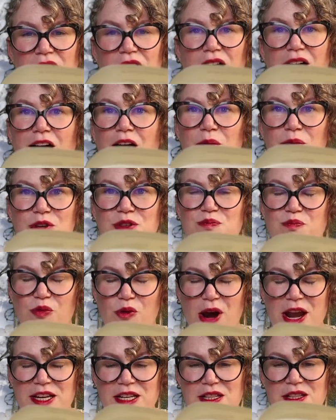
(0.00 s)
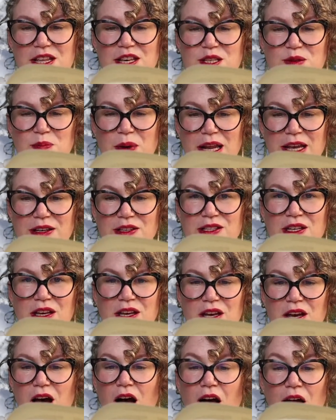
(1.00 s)
"I was bred in this place.
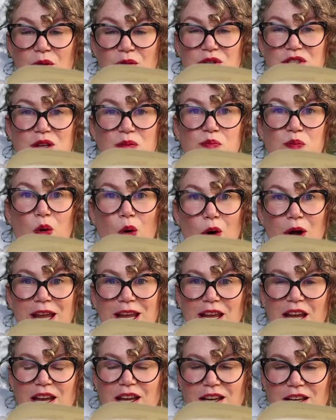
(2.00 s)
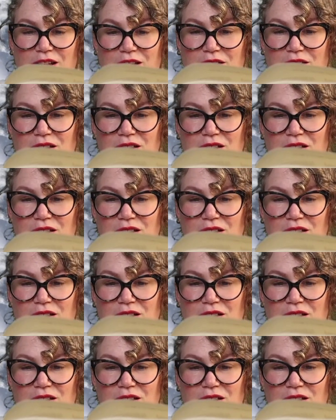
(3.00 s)
I was a boy here."